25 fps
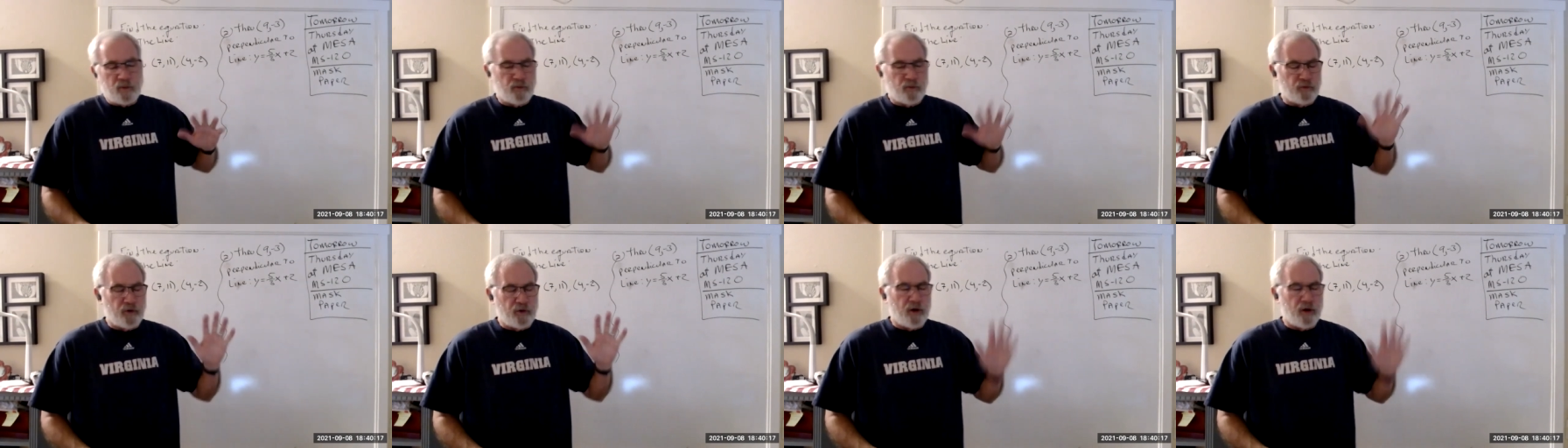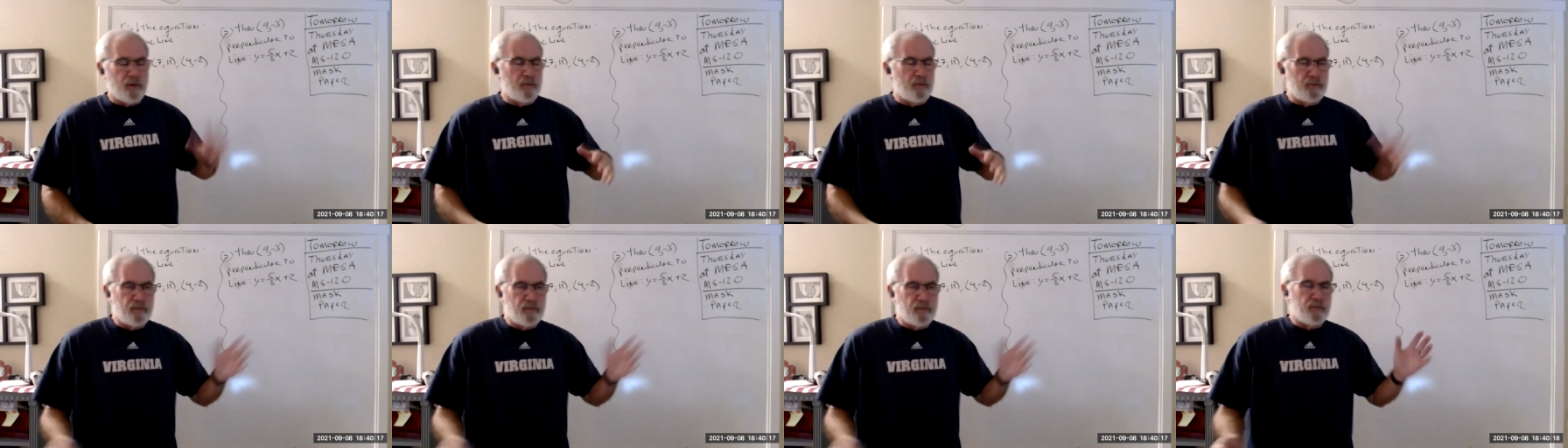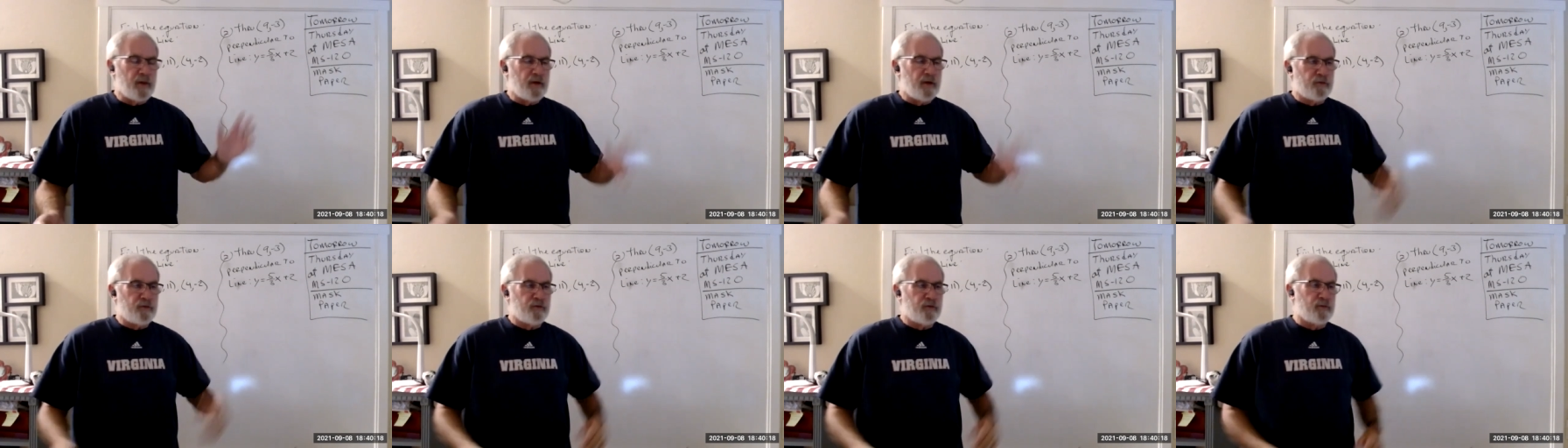So
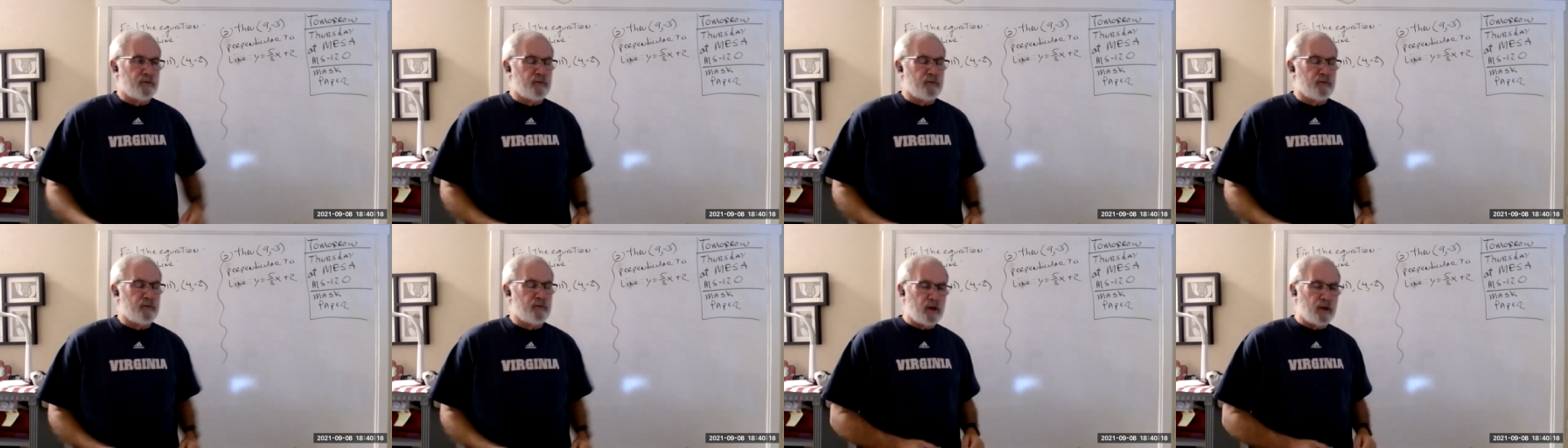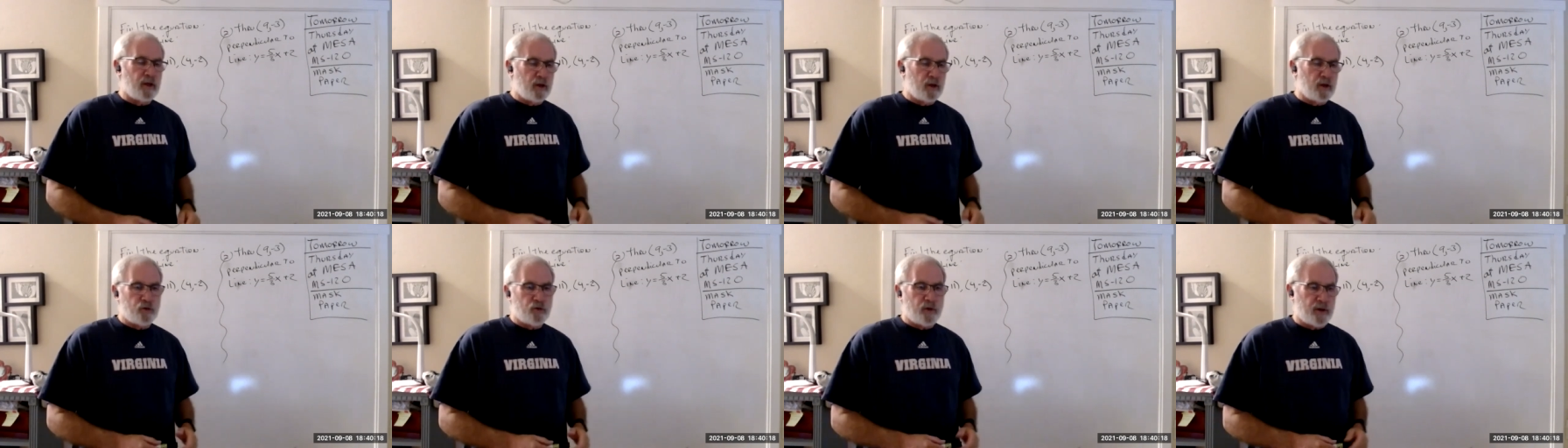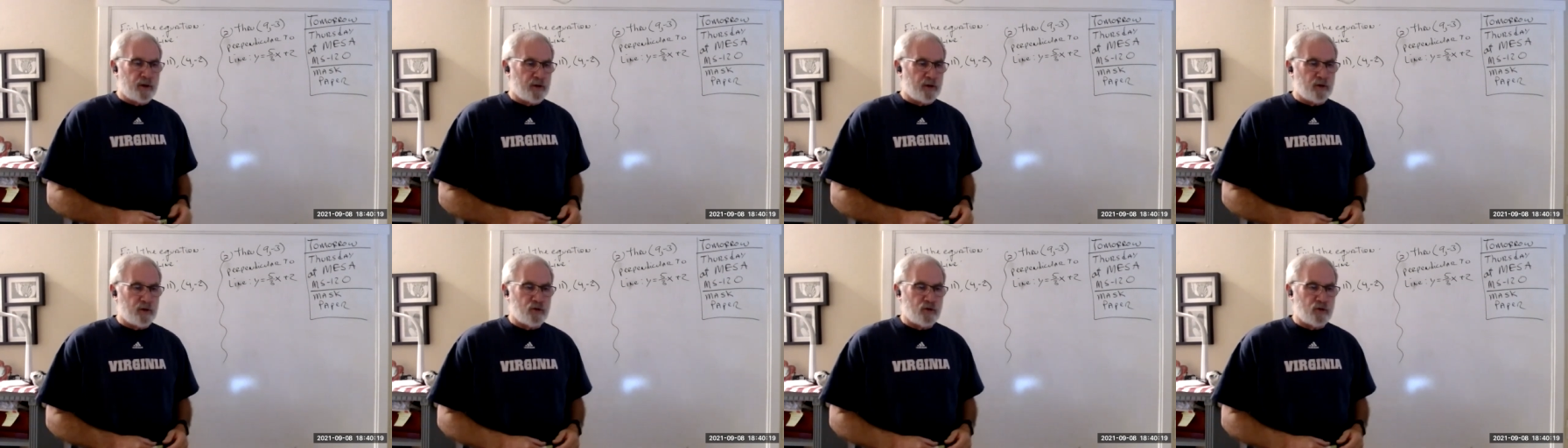that's a little
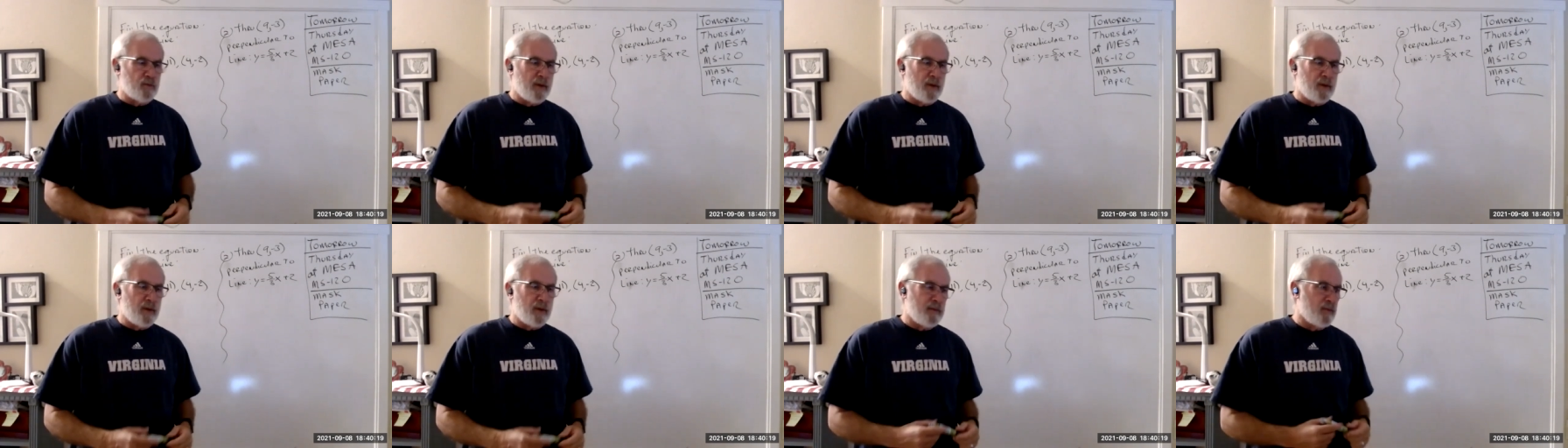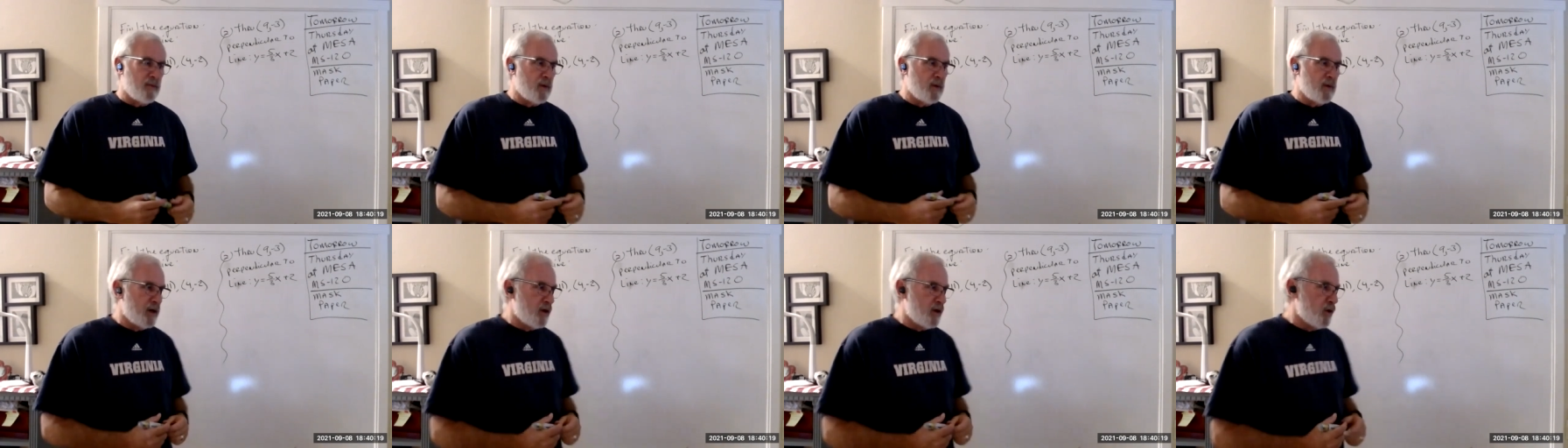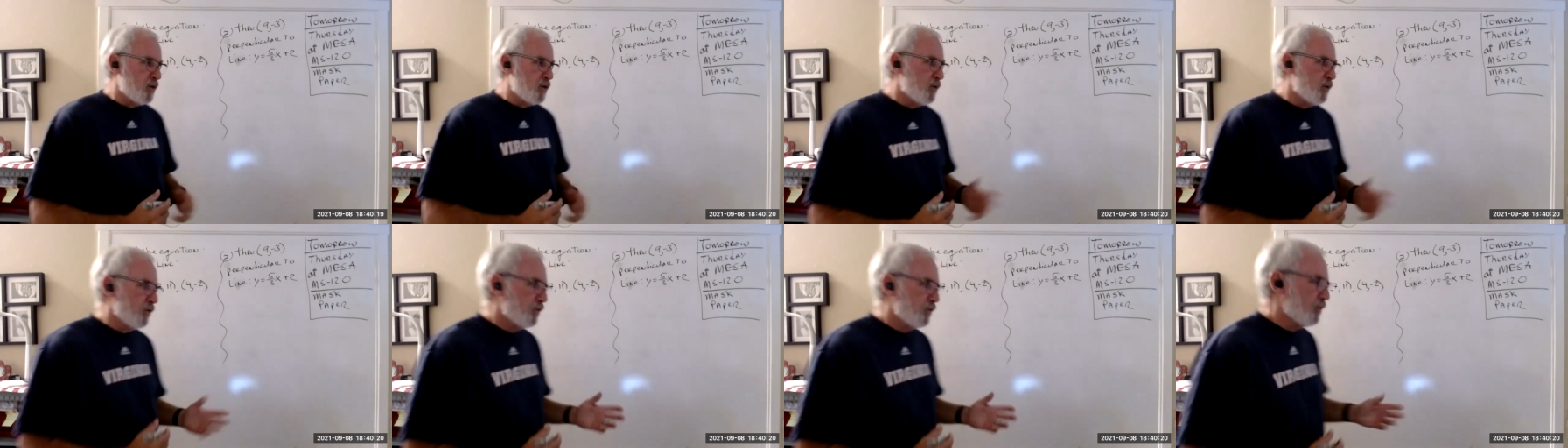trick that you might want to
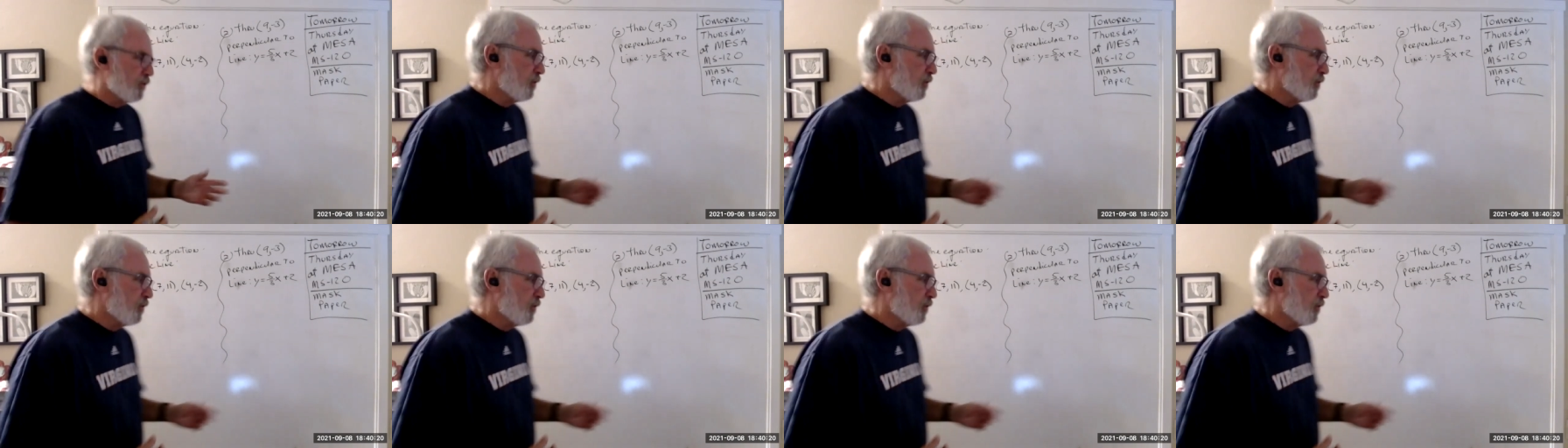use